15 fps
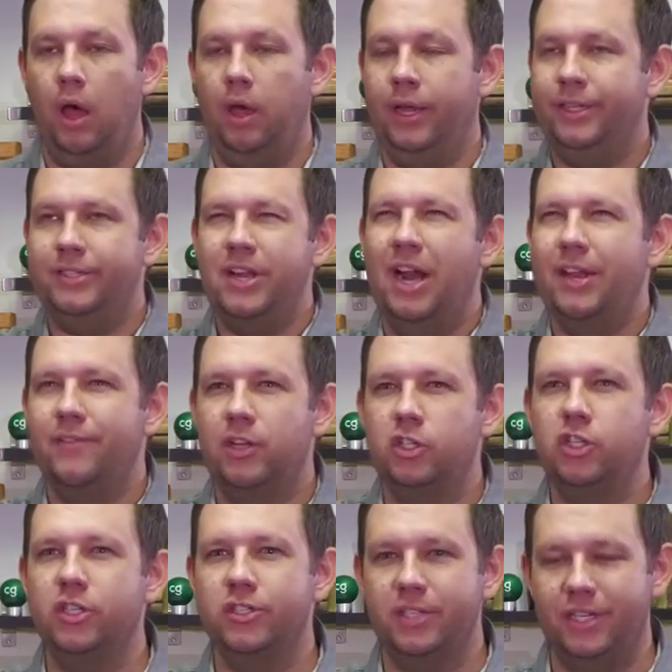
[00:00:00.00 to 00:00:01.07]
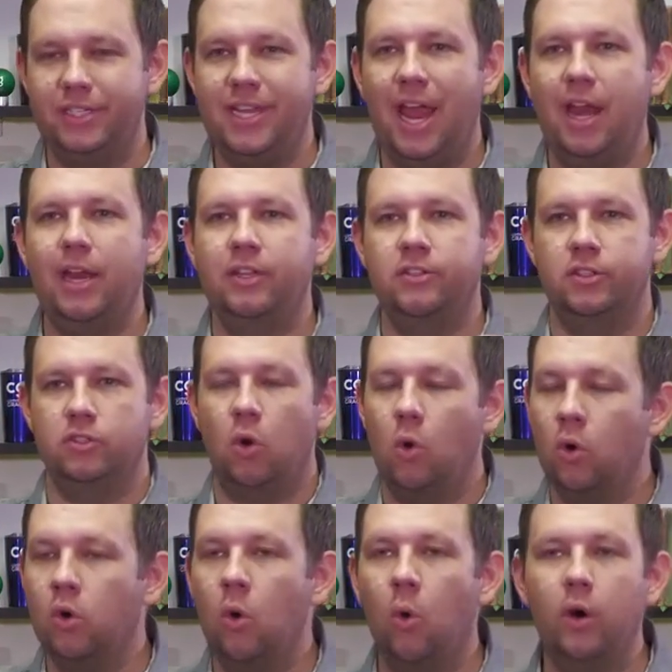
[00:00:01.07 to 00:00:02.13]
It's not even just a tent. It's this
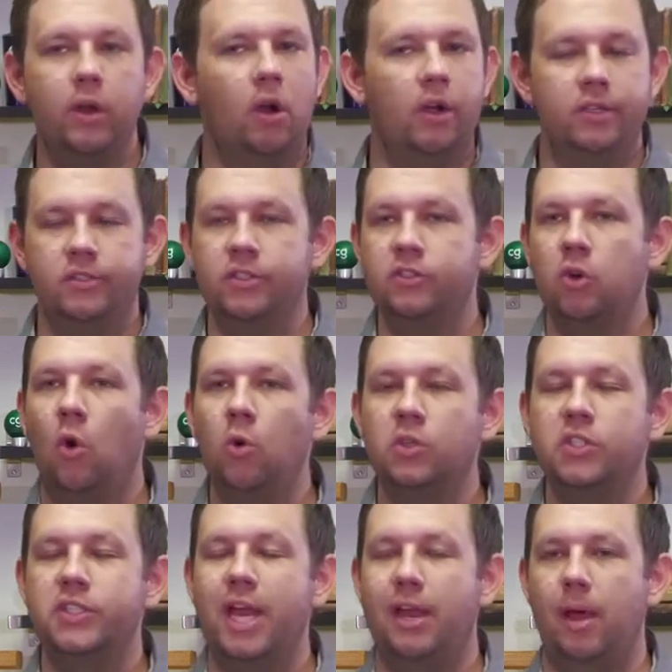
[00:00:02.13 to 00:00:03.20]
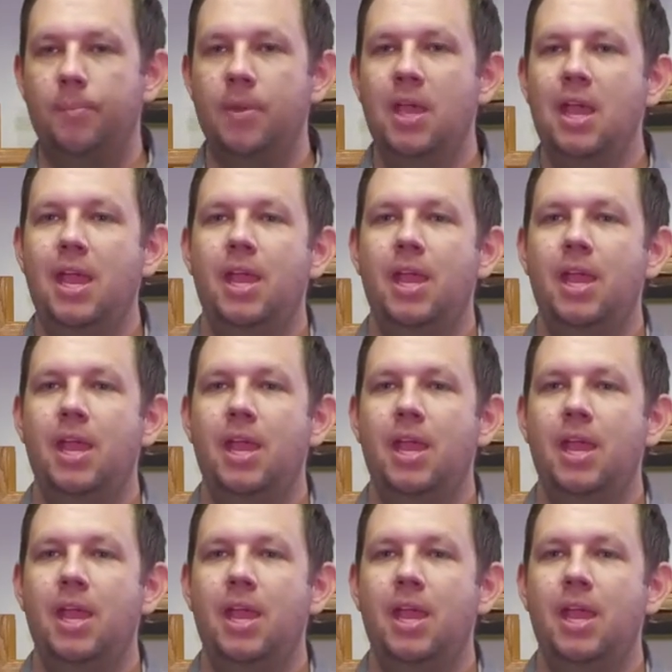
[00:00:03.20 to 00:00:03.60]
whole courtyard. It's this whole setup.